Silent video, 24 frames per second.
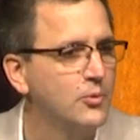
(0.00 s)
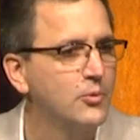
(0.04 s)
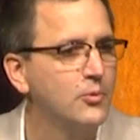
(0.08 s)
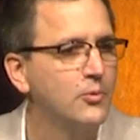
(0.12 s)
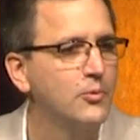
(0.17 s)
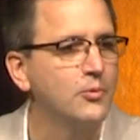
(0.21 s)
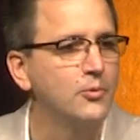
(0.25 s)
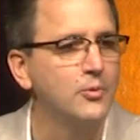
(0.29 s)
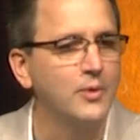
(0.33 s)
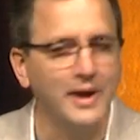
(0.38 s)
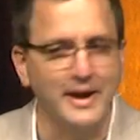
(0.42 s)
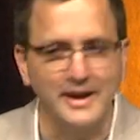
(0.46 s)

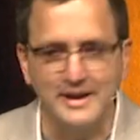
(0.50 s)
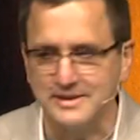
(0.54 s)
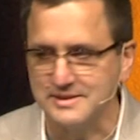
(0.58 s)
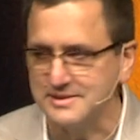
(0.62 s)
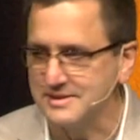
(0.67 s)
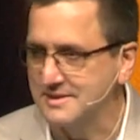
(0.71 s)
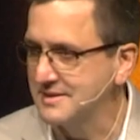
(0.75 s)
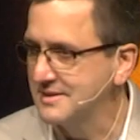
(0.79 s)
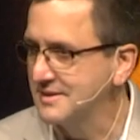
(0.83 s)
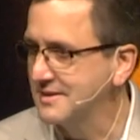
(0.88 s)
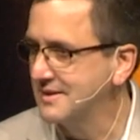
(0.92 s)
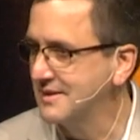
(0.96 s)
Right?
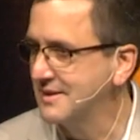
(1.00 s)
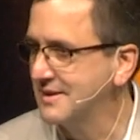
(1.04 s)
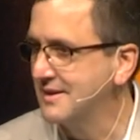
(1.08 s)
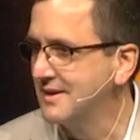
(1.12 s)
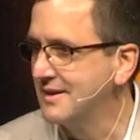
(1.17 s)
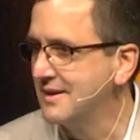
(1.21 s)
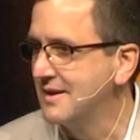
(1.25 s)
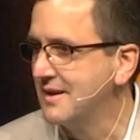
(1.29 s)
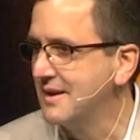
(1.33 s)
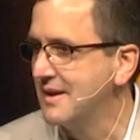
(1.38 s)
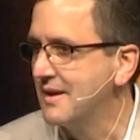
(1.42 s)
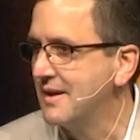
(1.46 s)

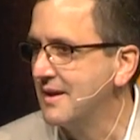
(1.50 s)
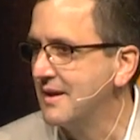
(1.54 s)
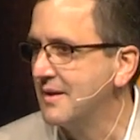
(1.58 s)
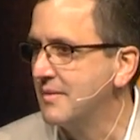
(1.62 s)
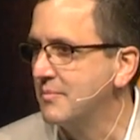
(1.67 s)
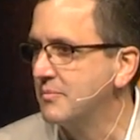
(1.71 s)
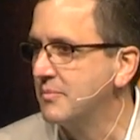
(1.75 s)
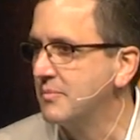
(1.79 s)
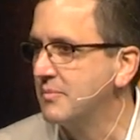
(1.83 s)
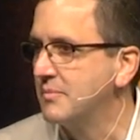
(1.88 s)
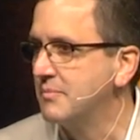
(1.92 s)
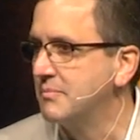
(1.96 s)

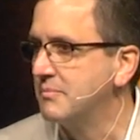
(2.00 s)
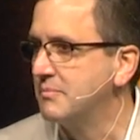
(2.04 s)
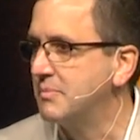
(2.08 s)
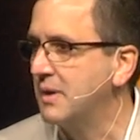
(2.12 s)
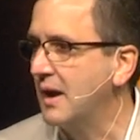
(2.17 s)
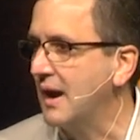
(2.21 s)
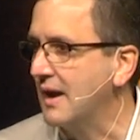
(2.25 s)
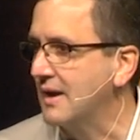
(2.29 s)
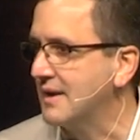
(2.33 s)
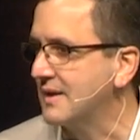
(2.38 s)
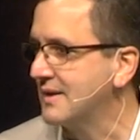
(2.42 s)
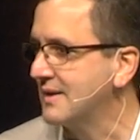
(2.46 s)

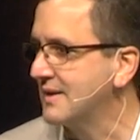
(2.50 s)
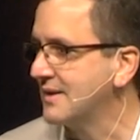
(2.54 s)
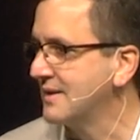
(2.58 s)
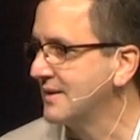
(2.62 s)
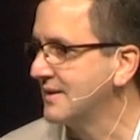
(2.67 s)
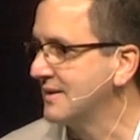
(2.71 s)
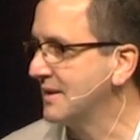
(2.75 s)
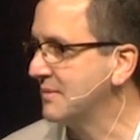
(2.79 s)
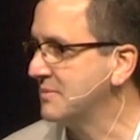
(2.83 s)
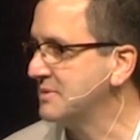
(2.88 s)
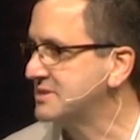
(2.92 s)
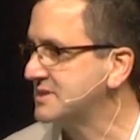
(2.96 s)
But
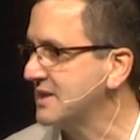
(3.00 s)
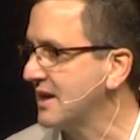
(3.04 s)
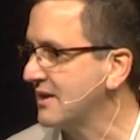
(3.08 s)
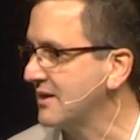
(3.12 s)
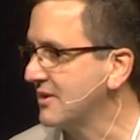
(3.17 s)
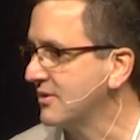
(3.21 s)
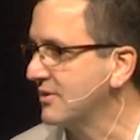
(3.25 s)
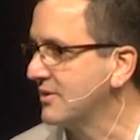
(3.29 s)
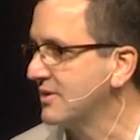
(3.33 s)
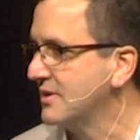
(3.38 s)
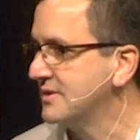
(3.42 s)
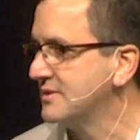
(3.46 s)
let me tell
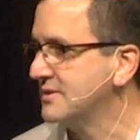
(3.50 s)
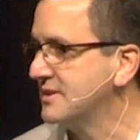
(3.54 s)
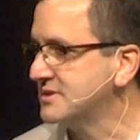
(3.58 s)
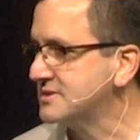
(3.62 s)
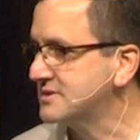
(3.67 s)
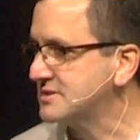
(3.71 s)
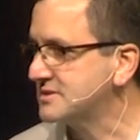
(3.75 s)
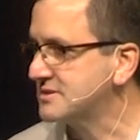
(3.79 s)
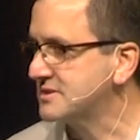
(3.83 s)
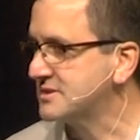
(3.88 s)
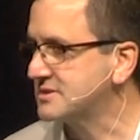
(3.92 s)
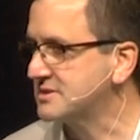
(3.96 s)
you, this
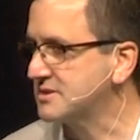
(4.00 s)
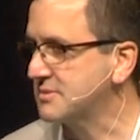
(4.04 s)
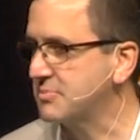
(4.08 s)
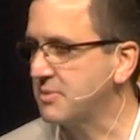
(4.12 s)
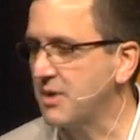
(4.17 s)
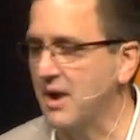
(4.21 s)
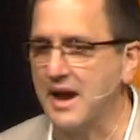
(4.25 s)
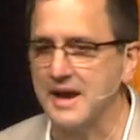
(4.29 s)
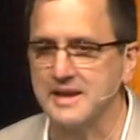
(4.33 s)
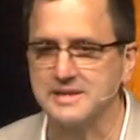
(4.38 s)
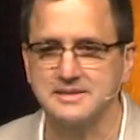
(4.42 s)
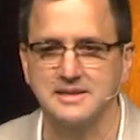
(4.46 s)
is the
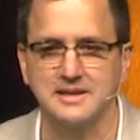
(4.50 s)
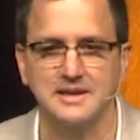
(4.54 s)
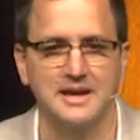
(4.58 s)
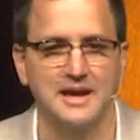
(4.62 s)
surprise.